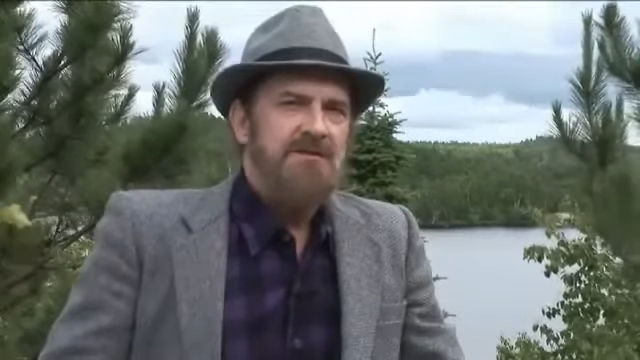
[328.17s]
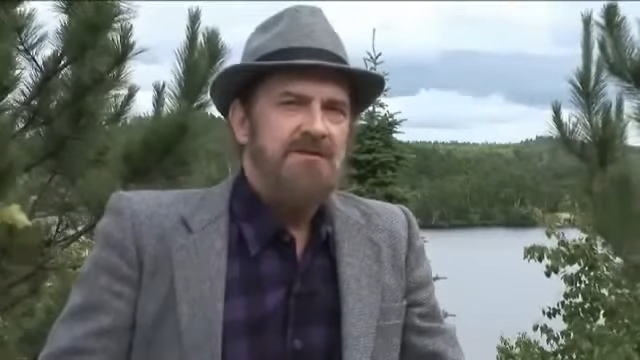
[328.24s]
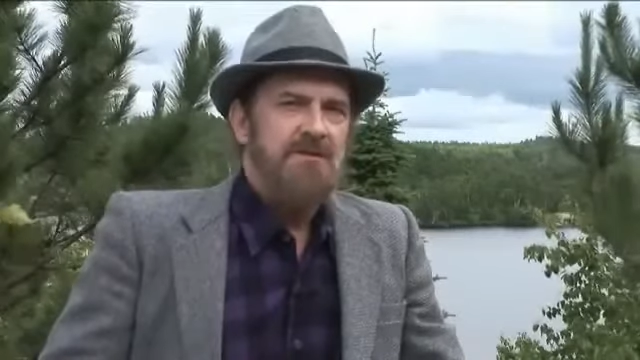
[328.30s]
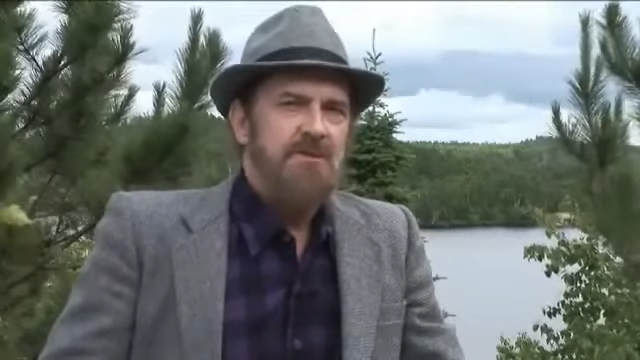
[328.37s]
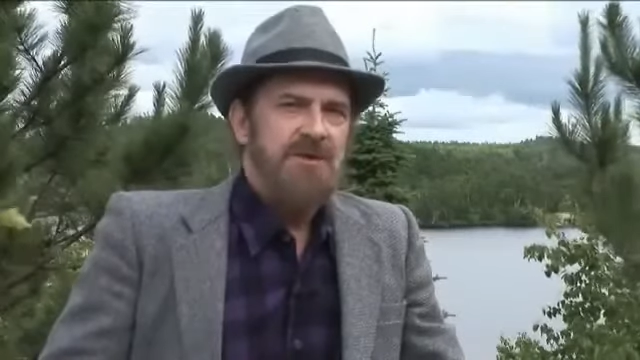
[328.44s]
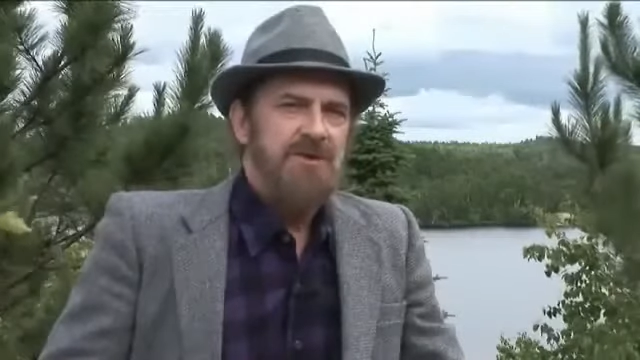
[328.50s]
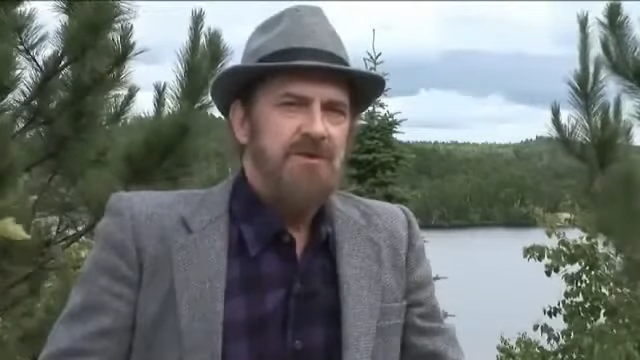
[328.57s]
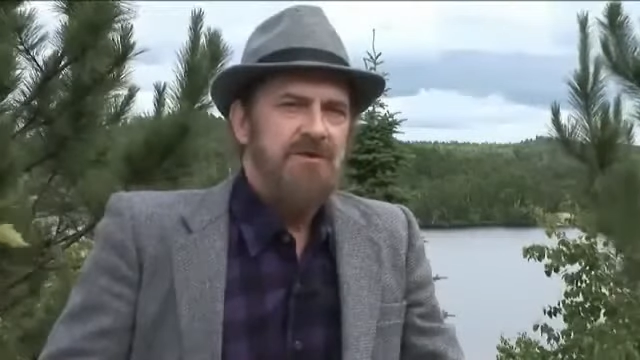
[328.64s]

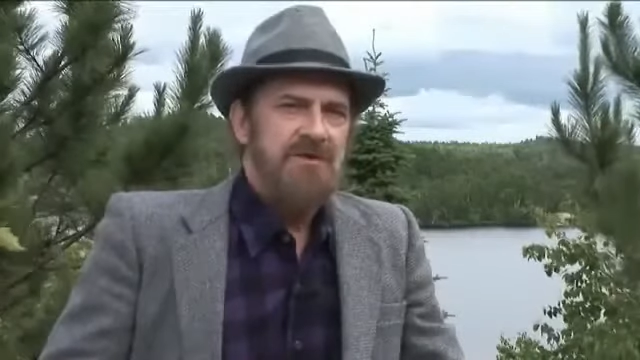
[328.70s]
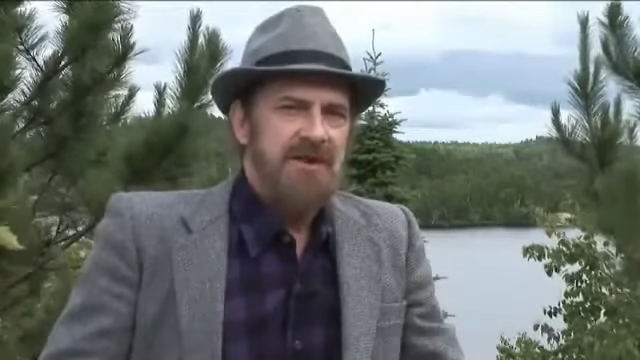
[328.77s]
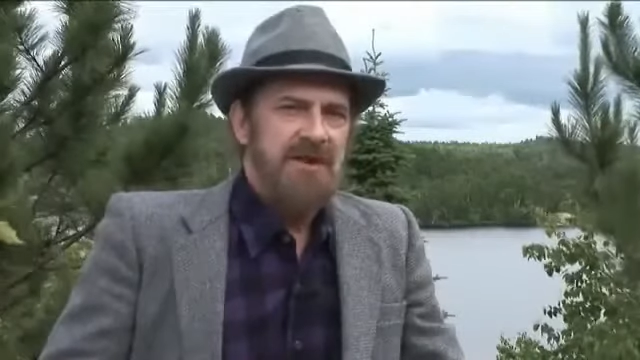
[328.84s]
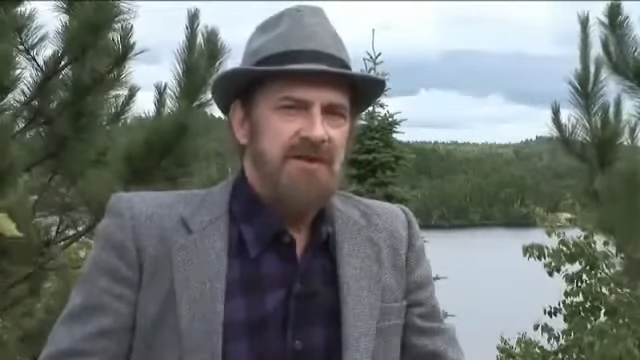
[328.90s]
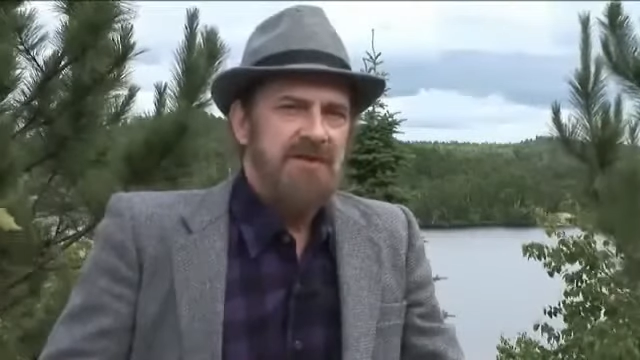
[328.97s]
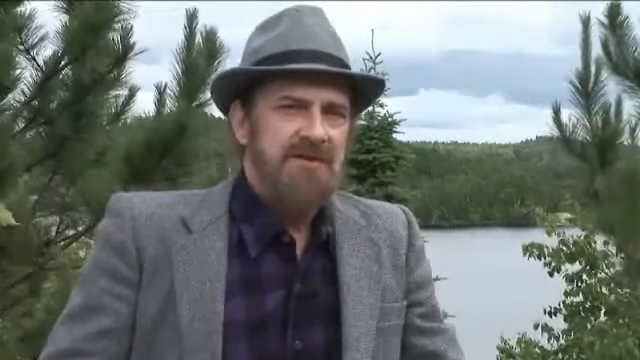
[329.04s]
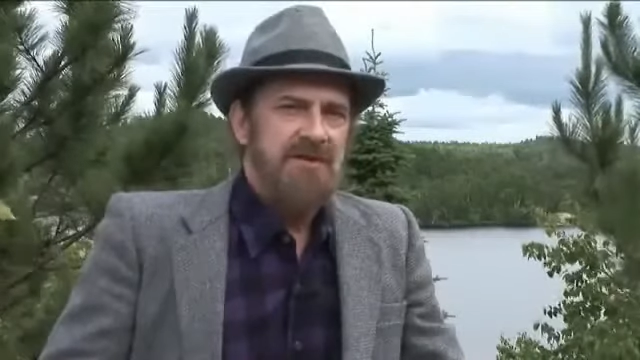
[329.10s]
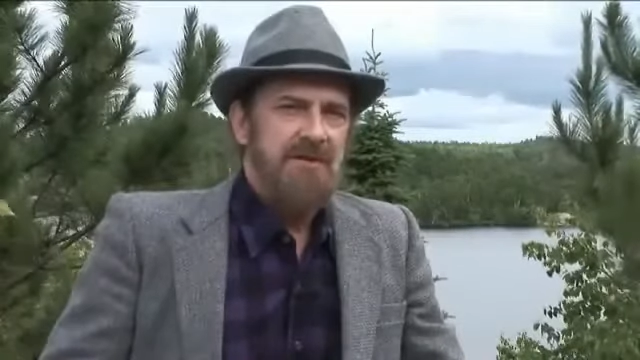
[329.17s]
to make you
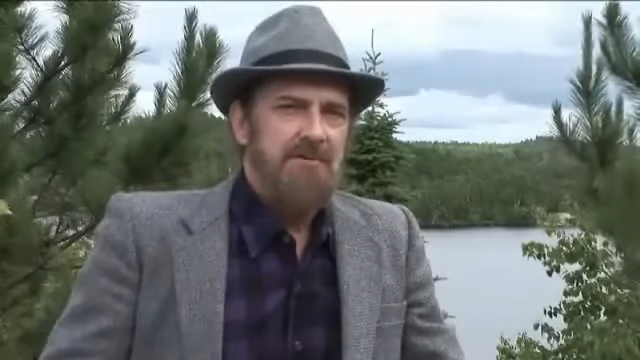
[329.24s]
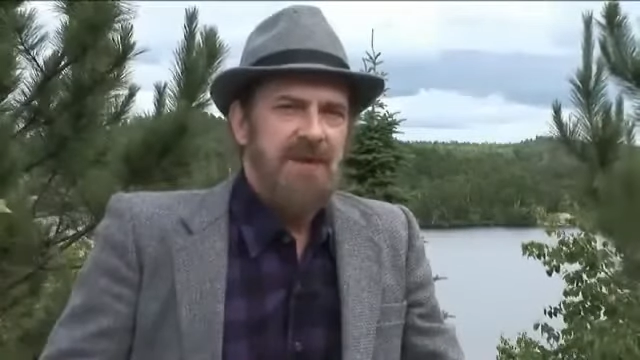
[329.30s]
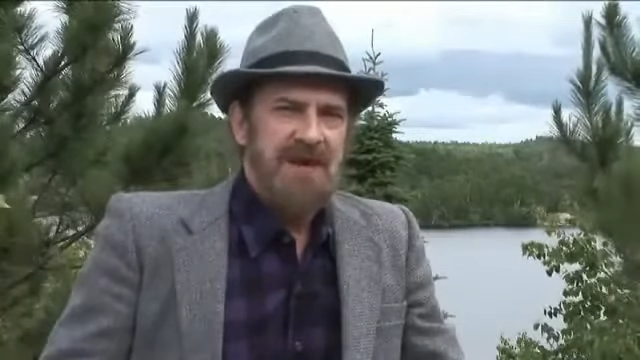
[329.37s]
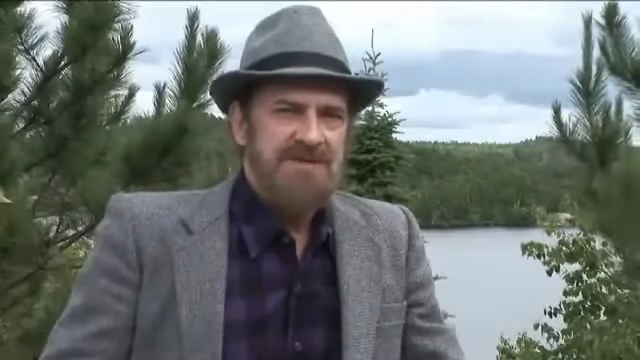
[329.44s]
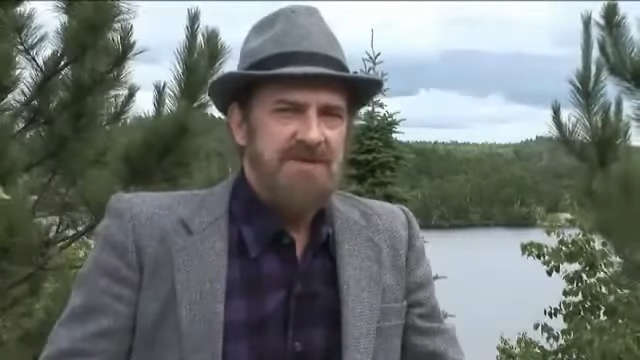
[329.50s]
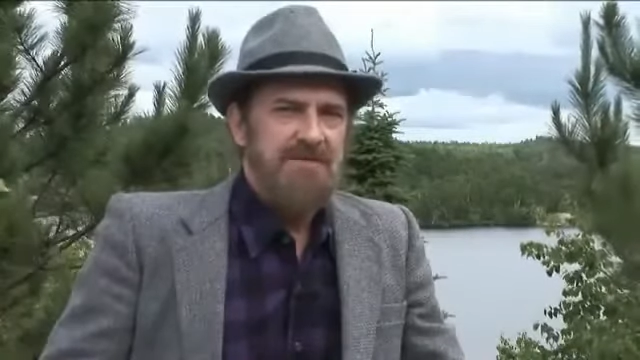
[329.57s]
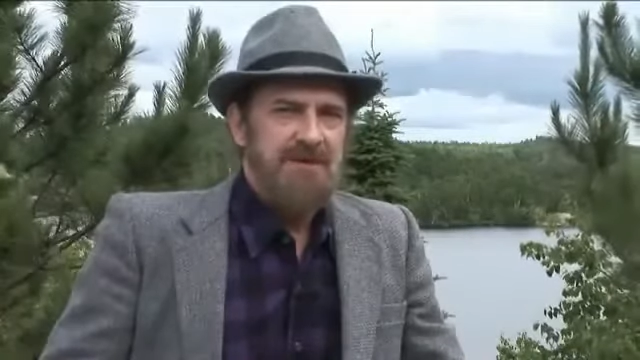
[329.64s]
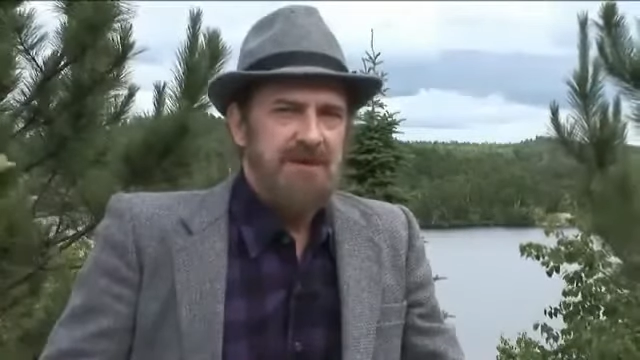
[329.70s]
think that you're
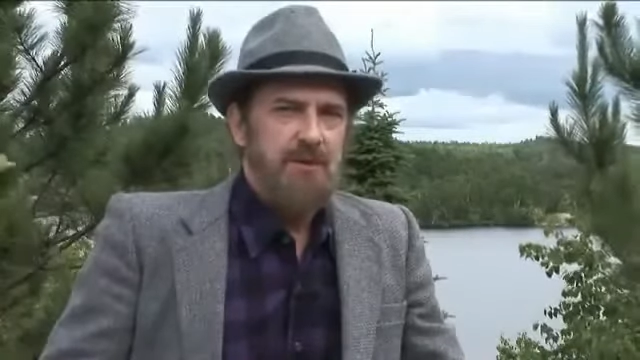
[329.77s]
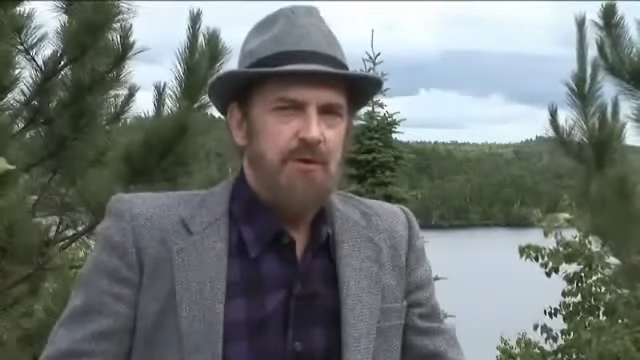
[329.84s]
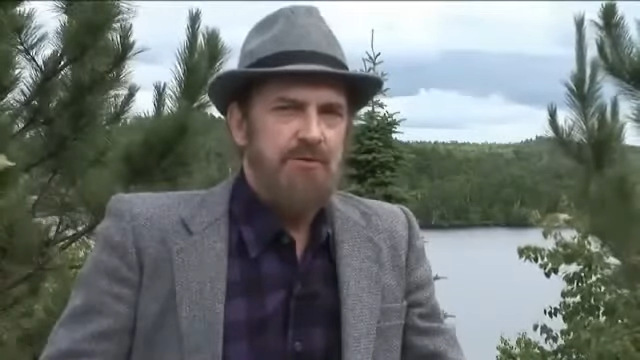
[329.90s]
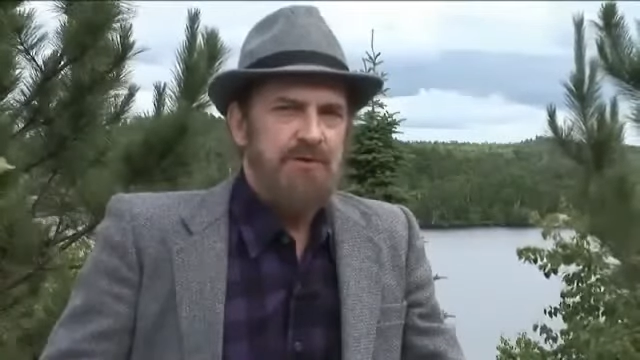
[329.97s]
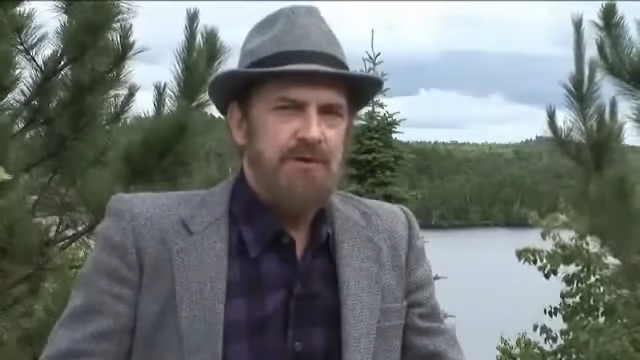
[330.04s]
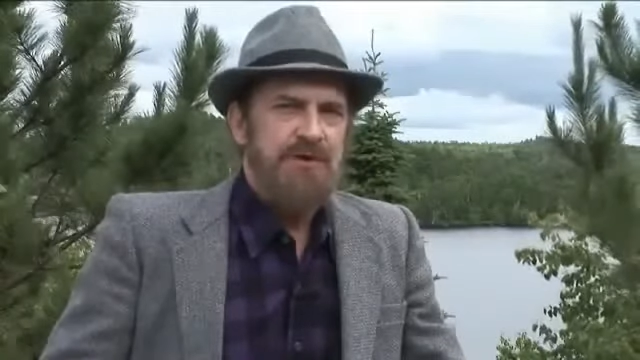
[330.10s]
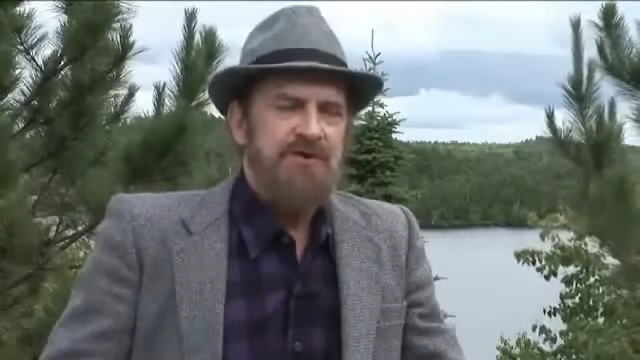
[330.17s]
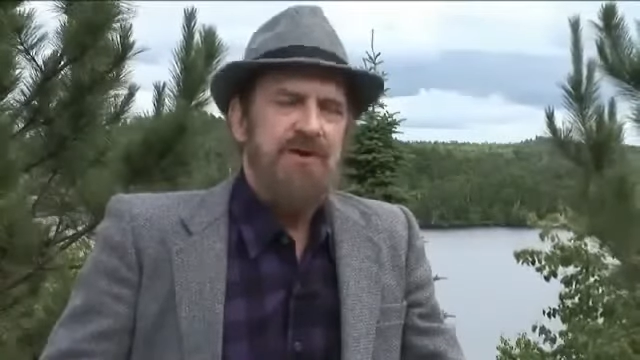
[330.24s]
massively
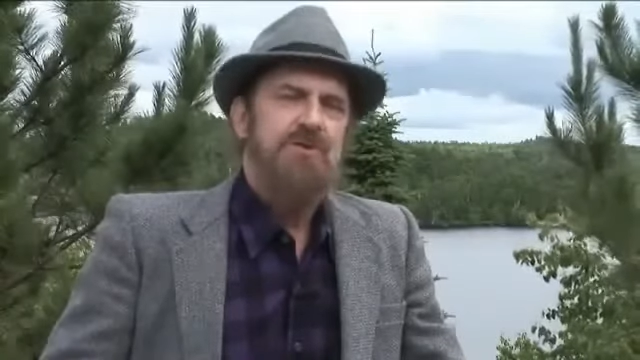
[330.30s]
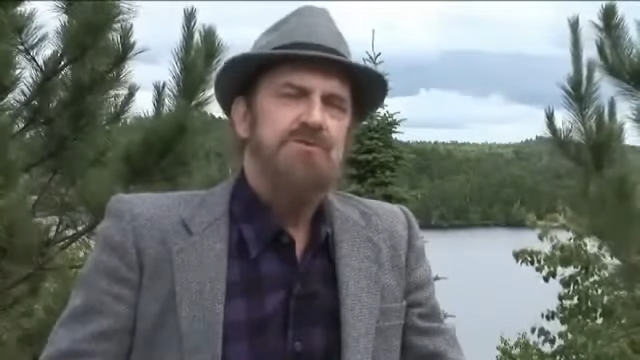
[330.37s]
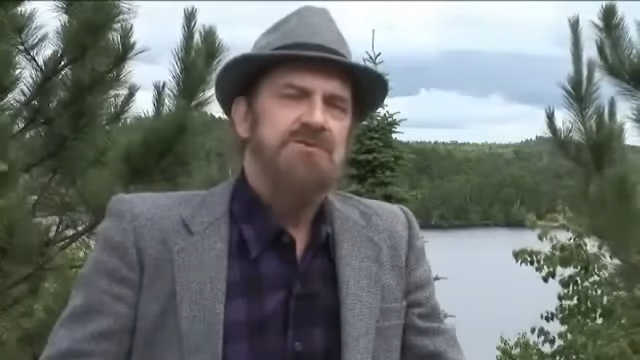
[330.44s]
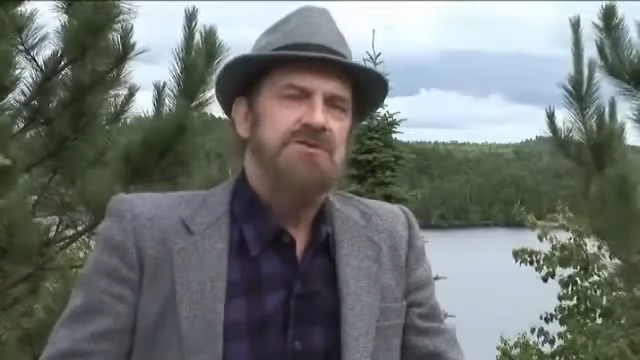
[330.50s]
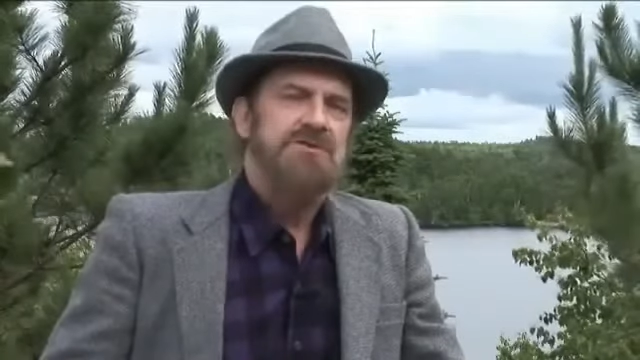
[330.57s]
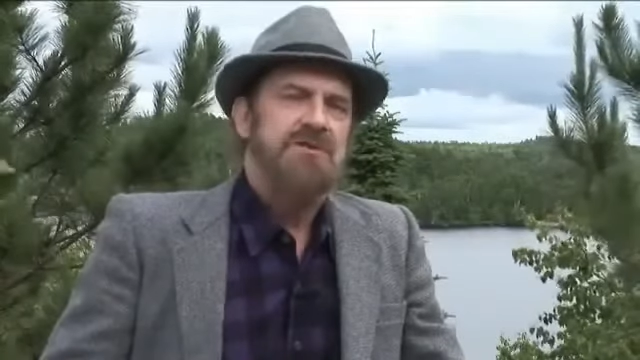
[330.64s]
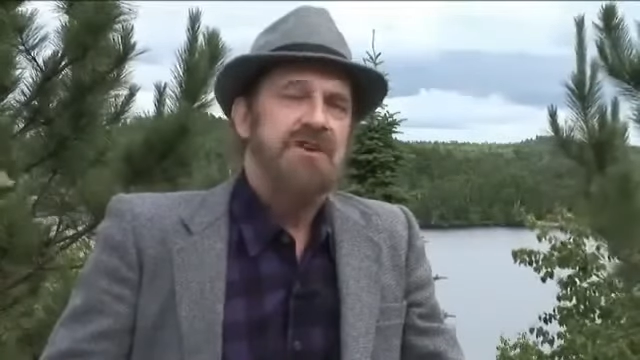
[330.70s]
overcrowded,